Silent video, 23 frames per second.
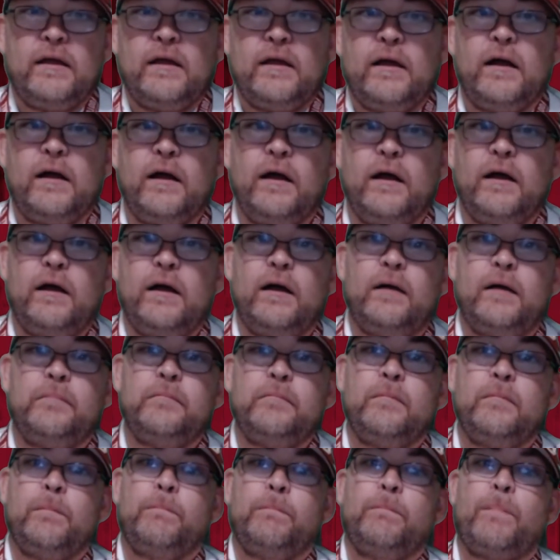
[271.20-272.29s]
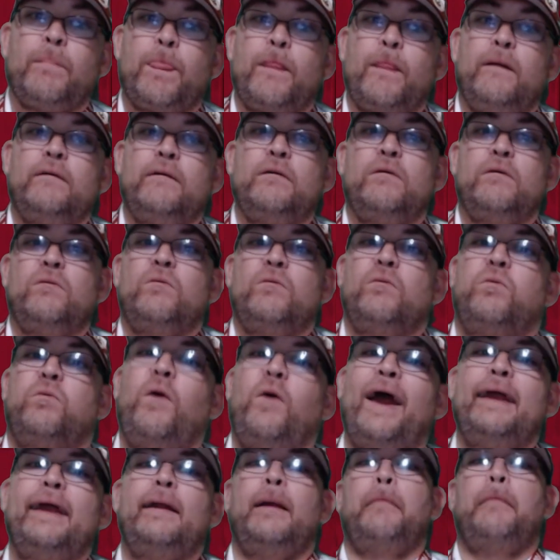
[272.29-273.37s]

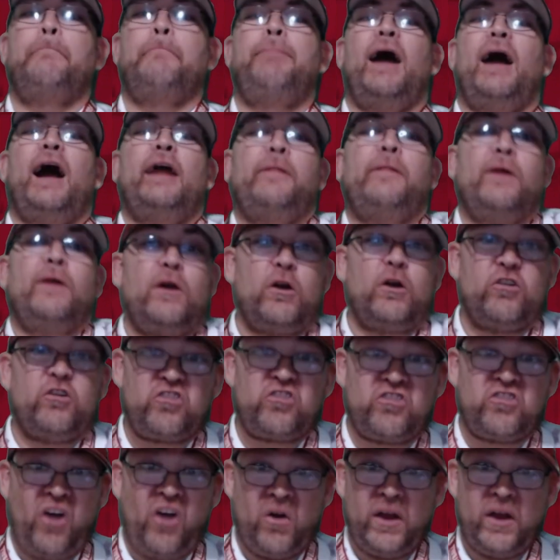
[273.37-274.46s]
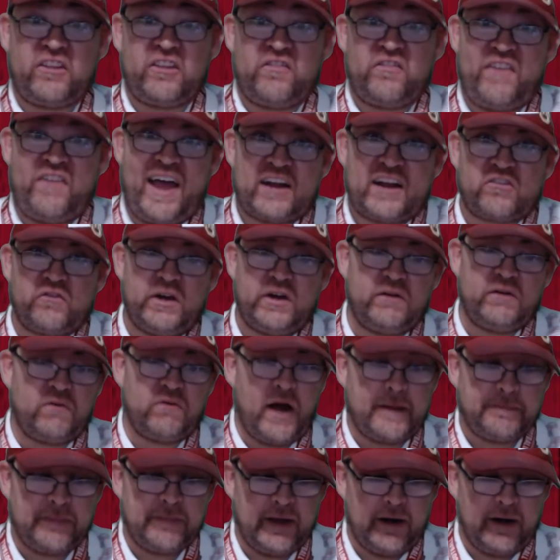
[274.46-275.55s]
Right by the Hertz Donuts factory
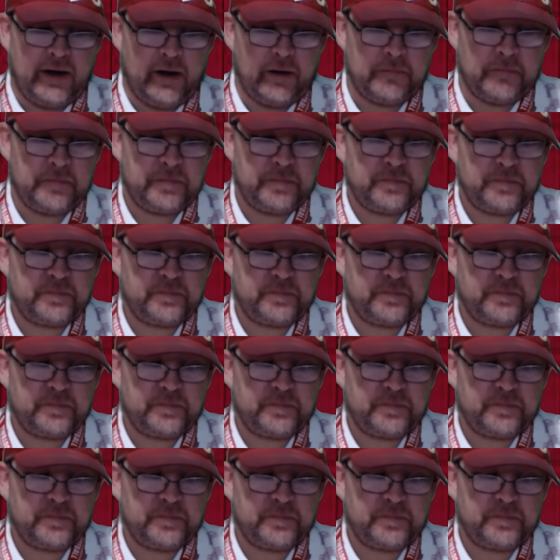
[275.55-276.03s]
right there.